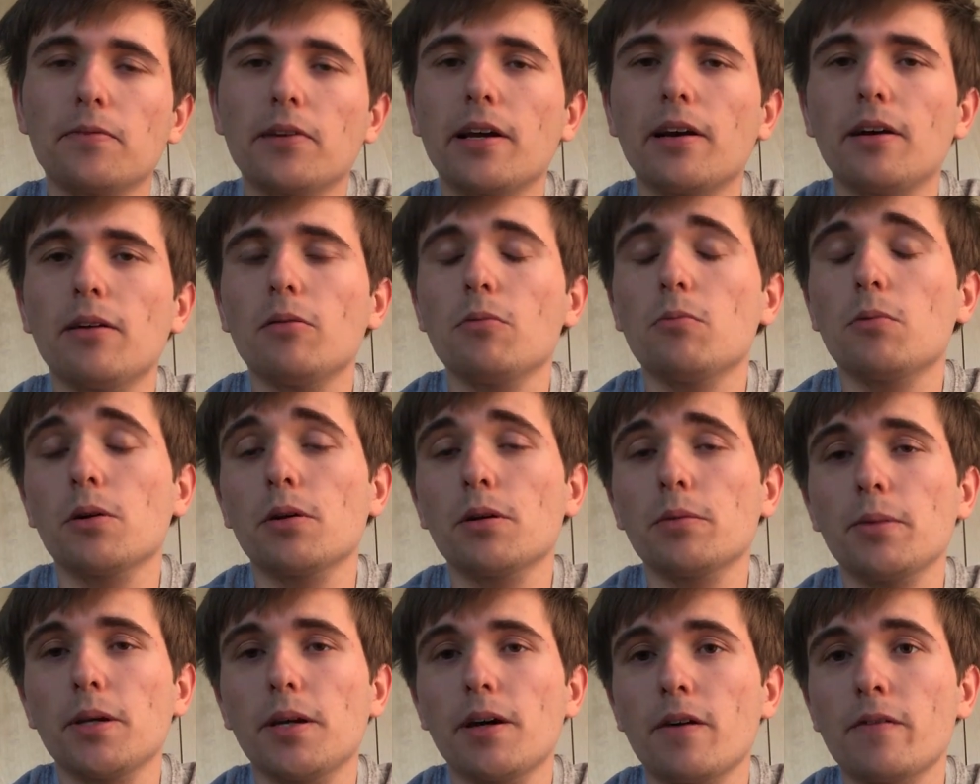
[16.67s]
Now, we're
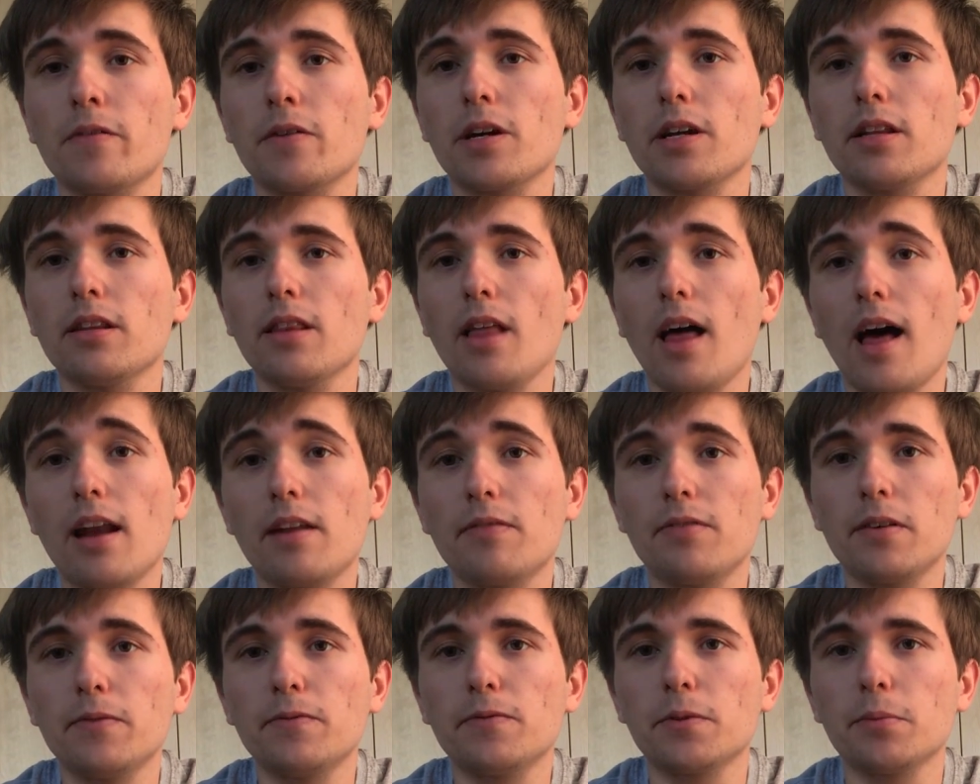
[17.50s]
going to be covering a lot
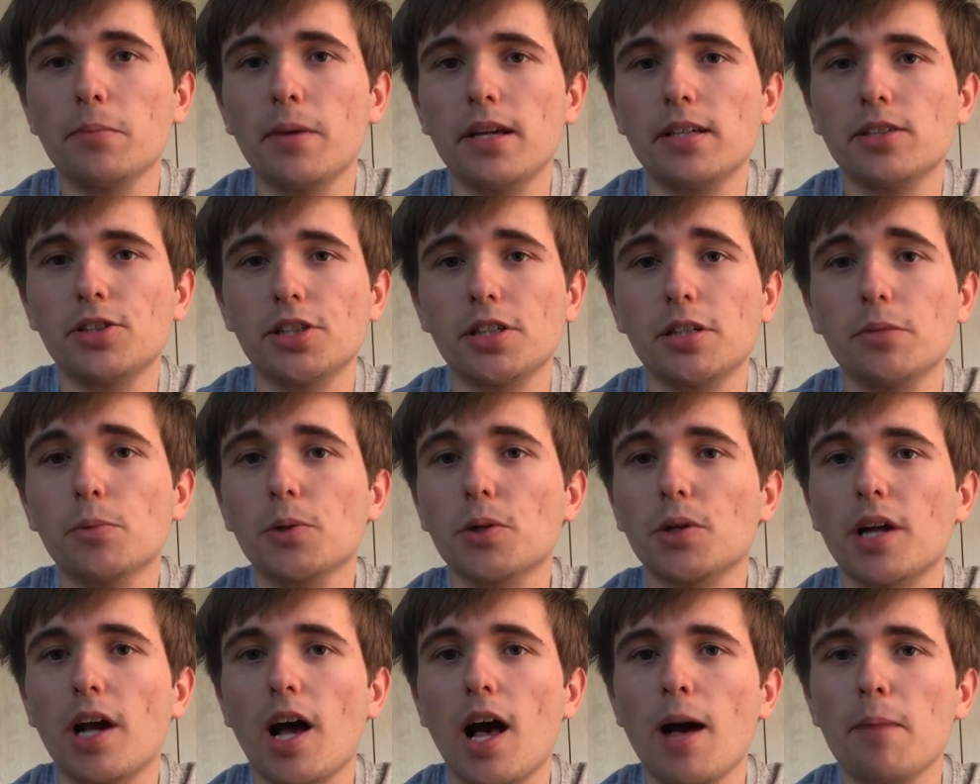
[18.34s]
of information and we're
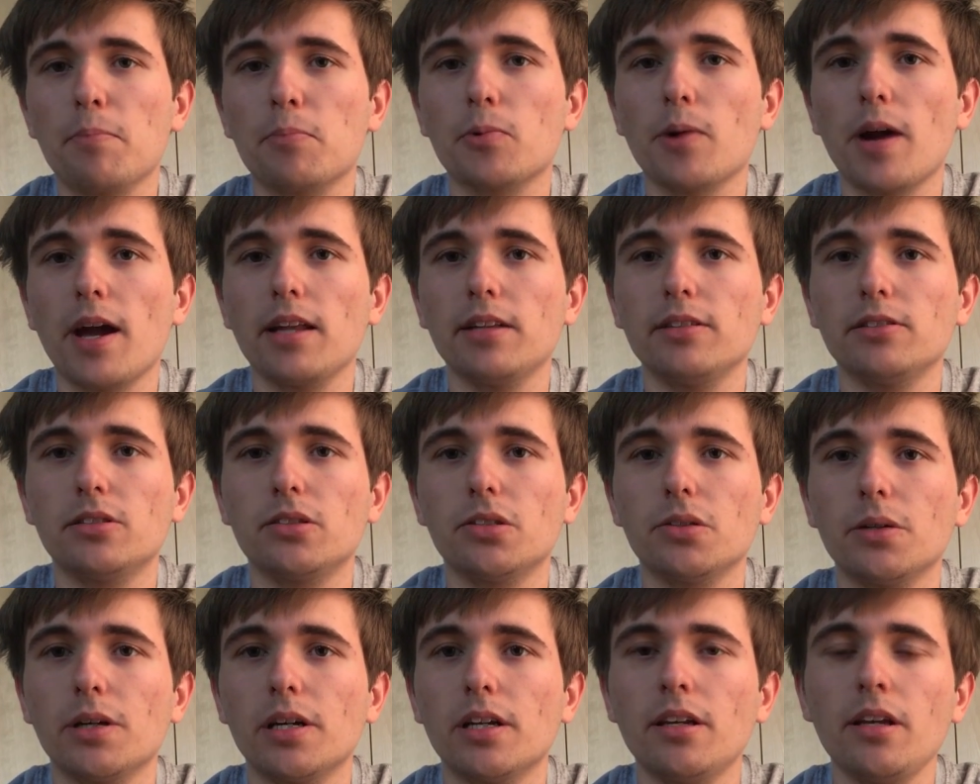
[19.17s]
going to hop right
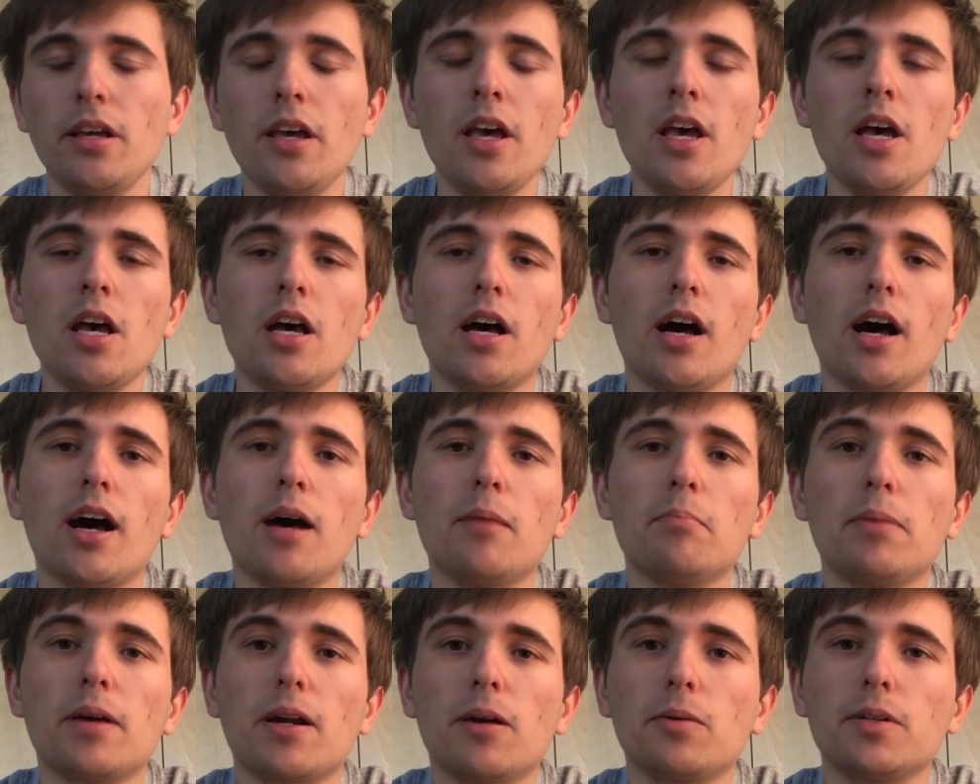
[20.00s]
into it,
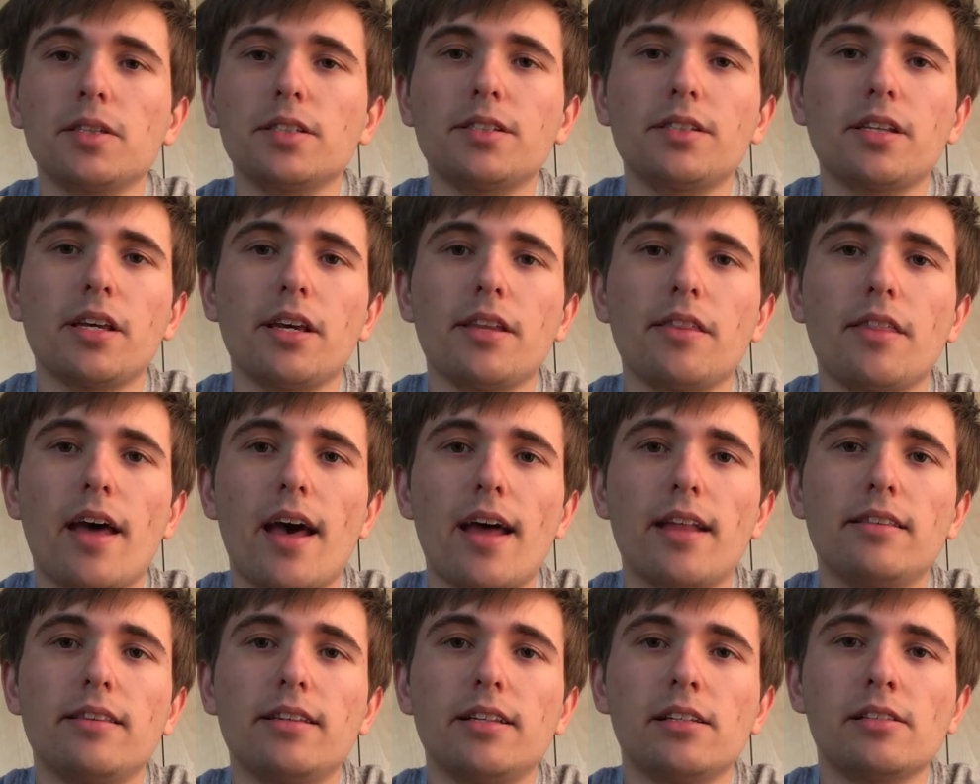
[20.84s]
but I want to say
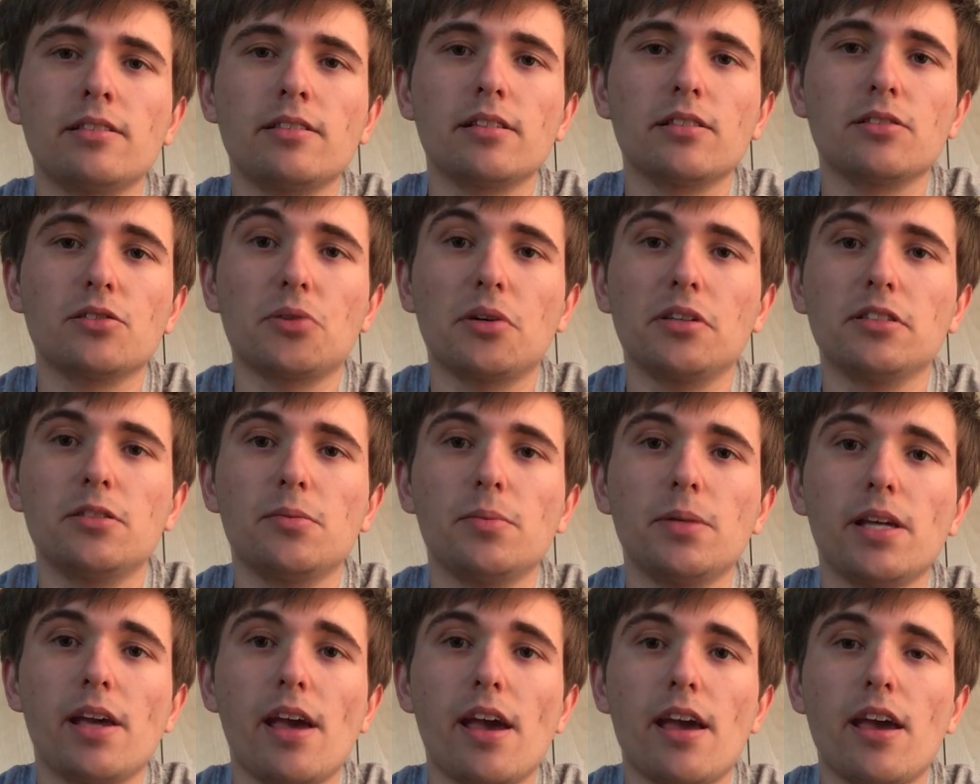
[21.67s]
that this is going to
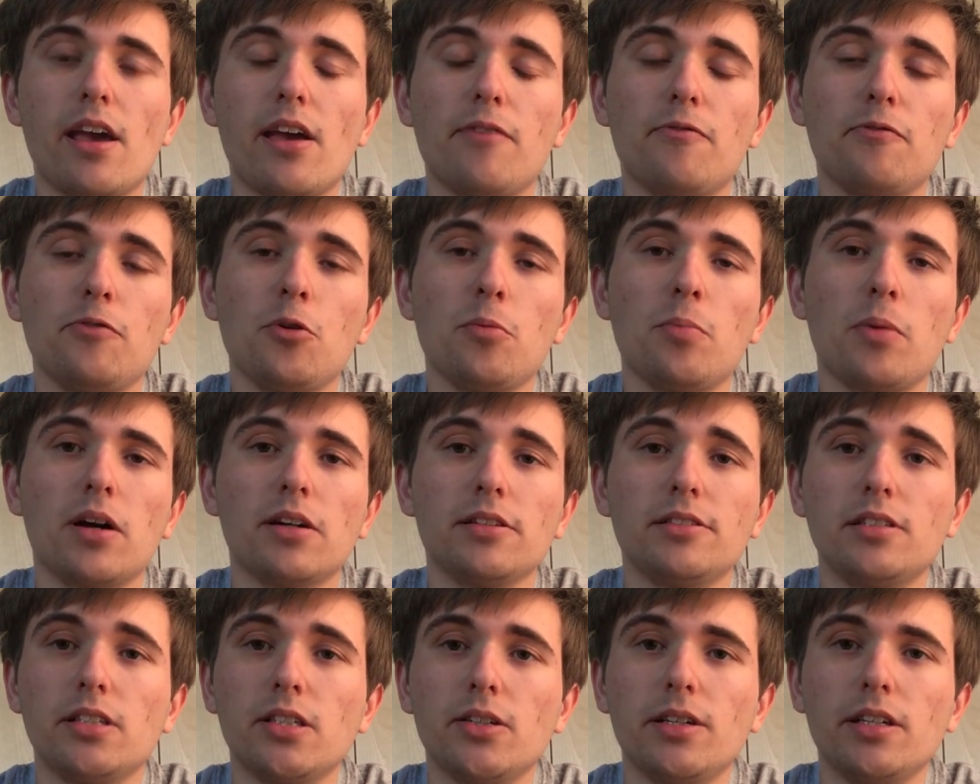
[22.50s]
be a
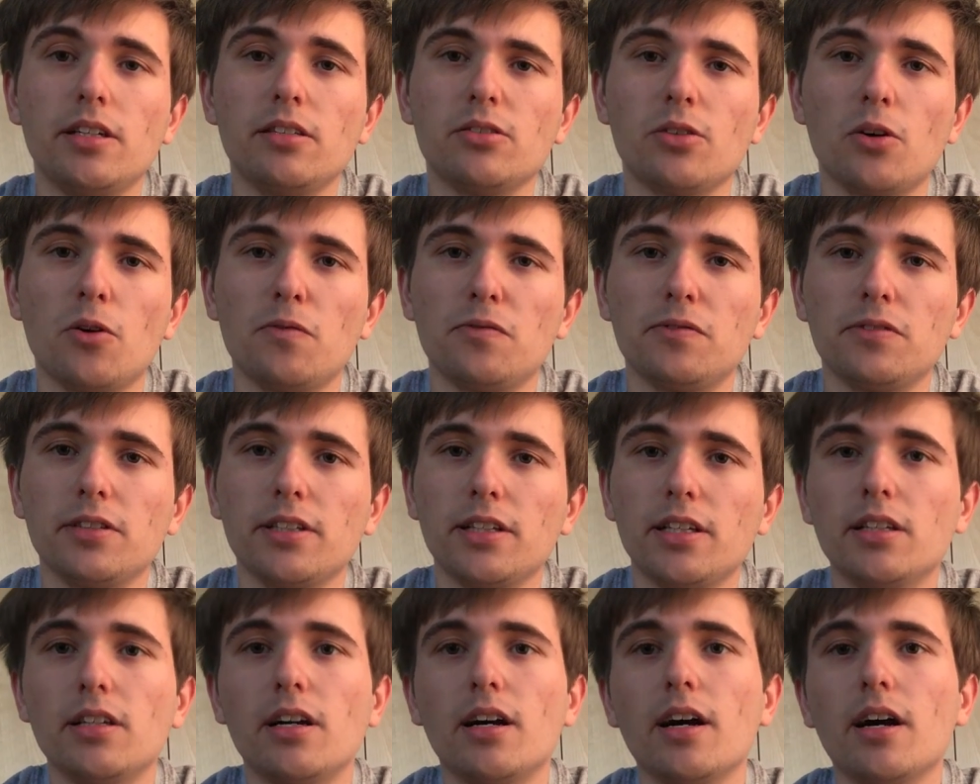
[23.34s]
few-part series,
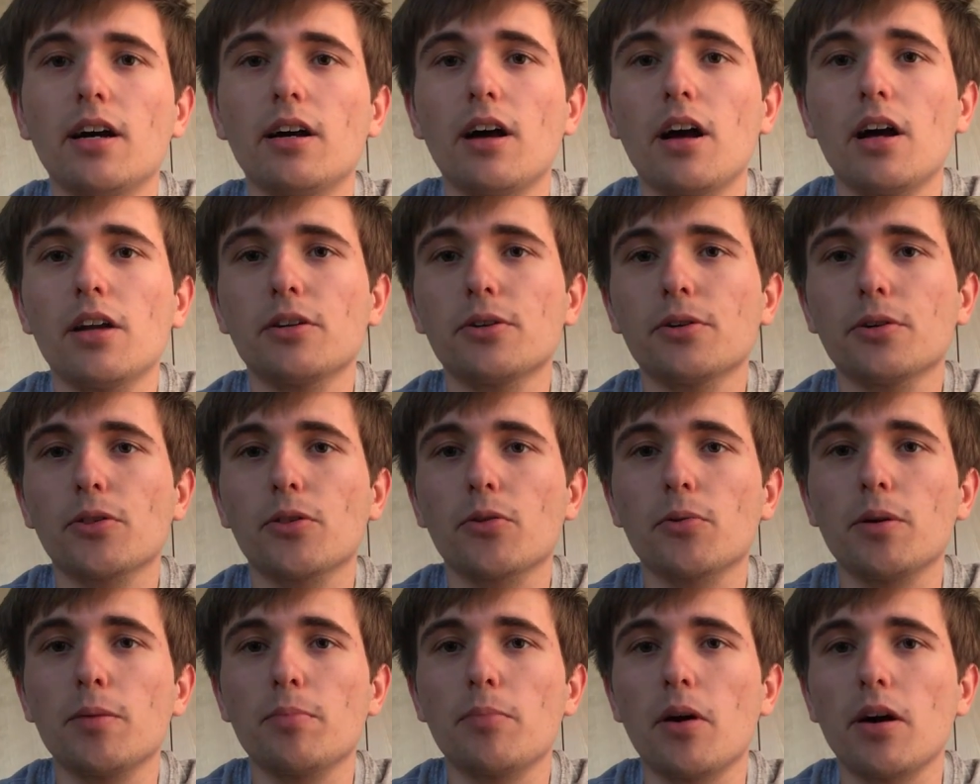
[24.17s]
hopefully under
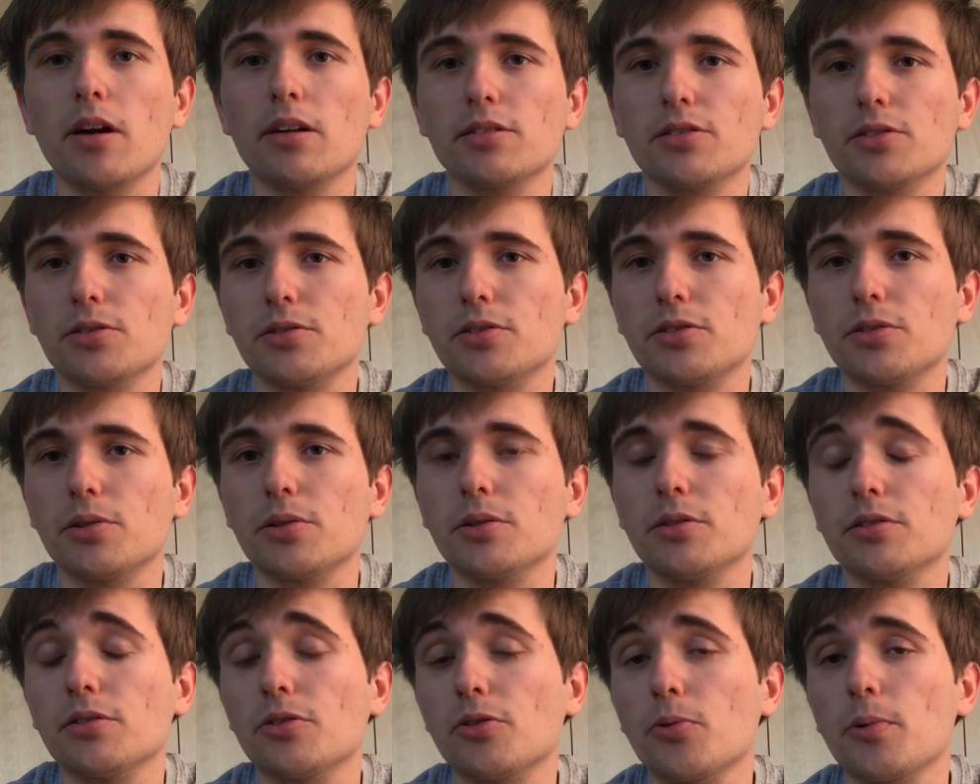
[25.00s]
3 parts or
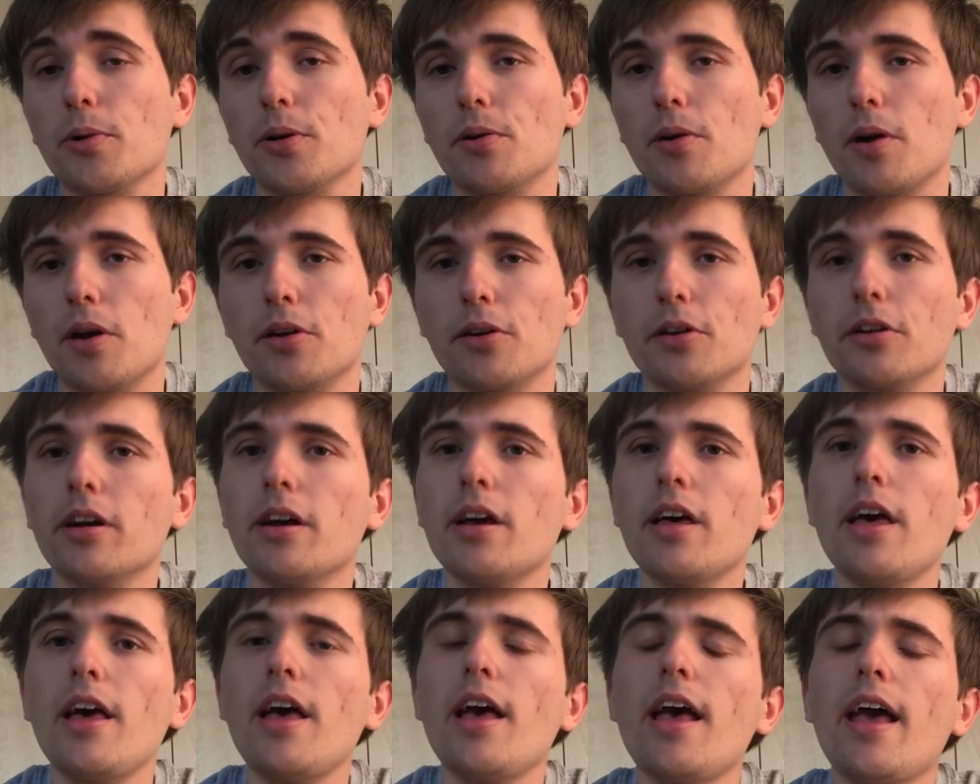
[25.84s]
so, 3 or under,